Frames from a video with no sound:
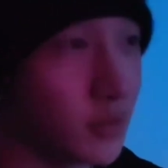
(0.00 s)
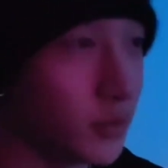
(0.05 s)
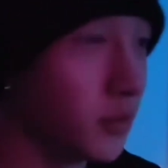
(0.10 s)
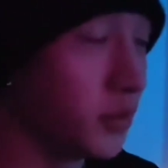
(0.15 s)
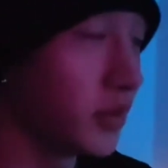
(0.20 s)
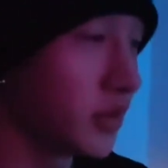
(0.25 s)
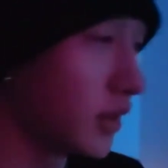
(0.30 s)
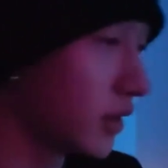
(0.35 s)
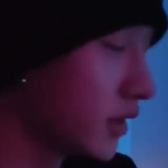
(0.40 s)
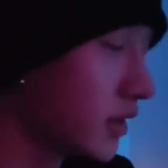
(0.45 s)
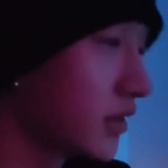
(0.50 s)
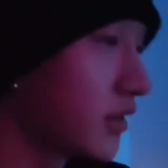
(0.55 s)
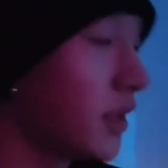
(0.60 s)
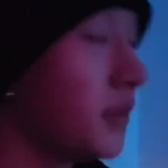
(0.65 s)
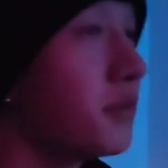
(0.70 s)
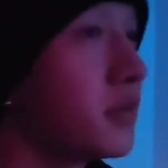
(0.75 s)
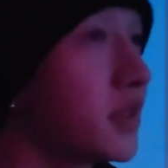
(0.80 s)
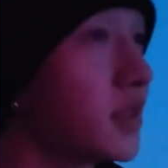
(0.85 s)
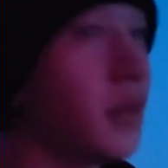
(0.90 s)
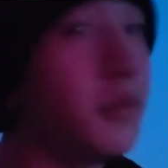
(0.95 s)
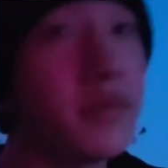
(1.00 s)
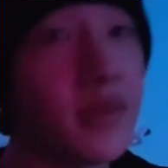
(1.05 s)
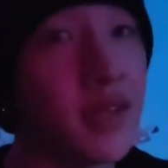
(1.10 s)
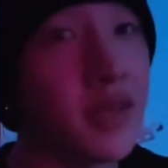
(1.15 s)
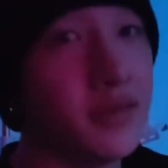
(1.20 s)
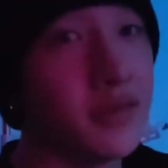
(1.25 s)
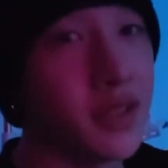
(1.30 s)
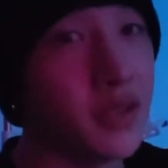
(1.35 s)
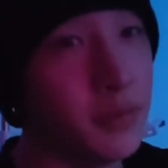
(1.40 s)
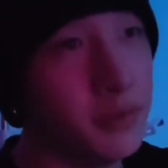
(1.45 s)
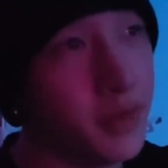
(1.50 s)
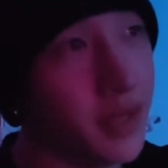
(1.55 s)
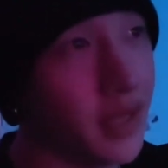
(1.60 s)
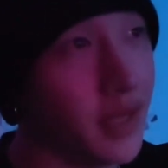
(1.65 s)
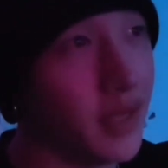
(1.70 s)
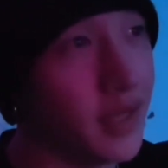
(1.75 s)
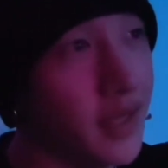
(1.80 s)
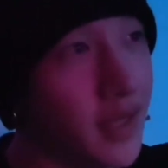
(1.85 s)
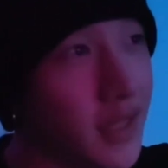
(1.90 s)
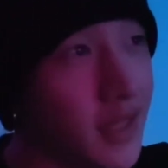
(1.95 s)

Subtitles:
We want to sing. Because sometimes it would be,